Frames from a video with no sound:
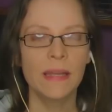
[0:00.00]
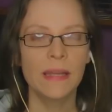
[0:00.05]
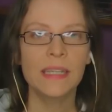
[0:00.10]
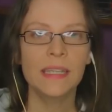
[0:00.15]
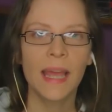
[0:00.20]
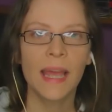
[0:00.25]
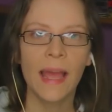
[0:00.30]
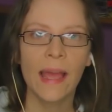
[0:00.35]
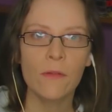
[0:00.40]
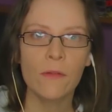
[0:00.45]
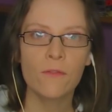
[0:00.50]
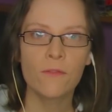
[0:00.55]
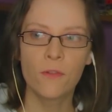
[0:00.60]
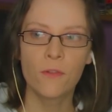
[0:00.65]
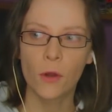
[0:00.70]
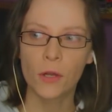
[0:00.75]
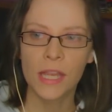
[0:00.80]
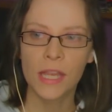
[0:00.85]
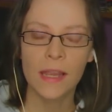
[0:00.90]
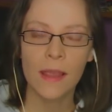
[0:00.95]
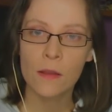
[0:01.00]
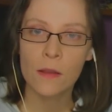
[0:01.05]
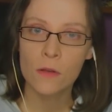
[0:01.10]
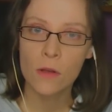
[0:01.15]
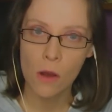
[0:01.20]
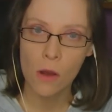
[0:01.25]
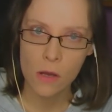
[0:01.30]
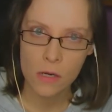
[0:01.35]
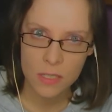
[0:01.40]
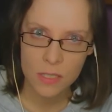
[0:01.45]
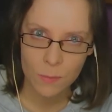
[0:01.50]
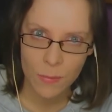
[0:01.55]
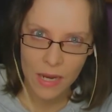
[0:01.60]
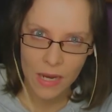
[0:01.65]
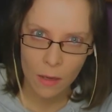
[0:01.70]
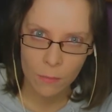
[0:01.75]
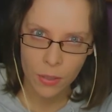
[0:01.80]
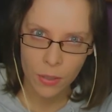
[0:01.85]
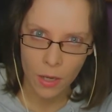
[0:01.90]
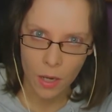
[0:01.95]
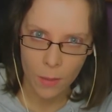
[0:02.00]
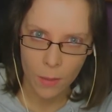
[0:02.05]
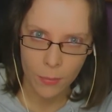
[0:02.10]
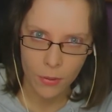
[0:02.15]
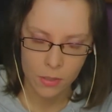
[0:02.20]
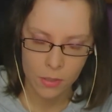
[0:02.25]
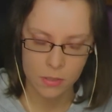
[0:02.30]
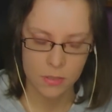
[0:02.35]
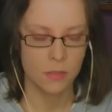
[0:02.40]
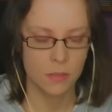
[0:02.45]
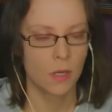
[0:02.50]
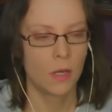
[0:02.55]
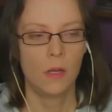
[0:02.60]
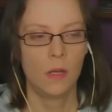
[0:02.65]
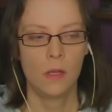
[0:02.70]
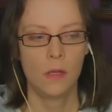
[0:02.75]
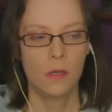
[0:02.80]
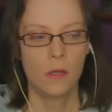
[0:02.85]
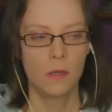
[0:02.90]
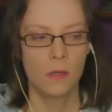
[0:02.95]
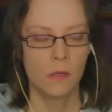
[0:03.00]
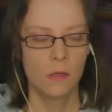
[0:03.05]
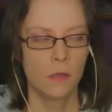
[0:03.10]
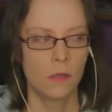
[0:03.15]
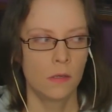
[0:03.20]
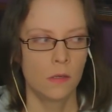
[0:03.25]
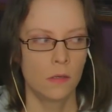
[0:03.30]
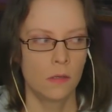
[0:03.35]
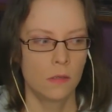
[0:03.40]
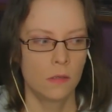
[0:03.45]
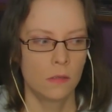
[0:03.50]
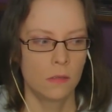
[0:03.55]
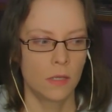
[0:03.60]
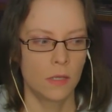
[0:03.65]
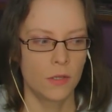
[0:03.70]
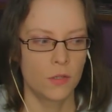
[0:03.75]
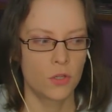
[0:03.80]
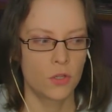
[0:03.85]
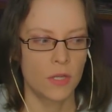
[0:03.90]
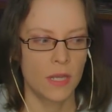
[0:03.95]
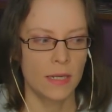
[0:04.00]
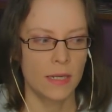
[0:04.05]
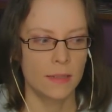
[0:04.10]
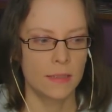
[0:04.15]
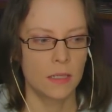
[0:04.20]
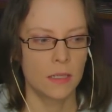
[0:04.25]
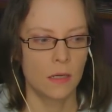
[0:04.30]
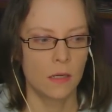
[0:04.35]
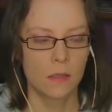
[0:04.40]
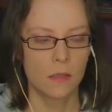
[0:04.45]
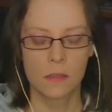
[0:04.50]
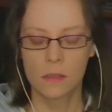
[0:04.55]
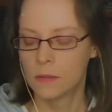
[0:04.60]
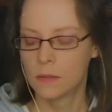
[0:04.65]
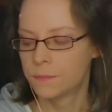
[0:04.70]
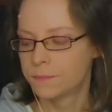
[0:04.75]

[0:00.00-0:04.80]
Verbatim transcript: My cat fucking ignores me on purpose. I should get a dog.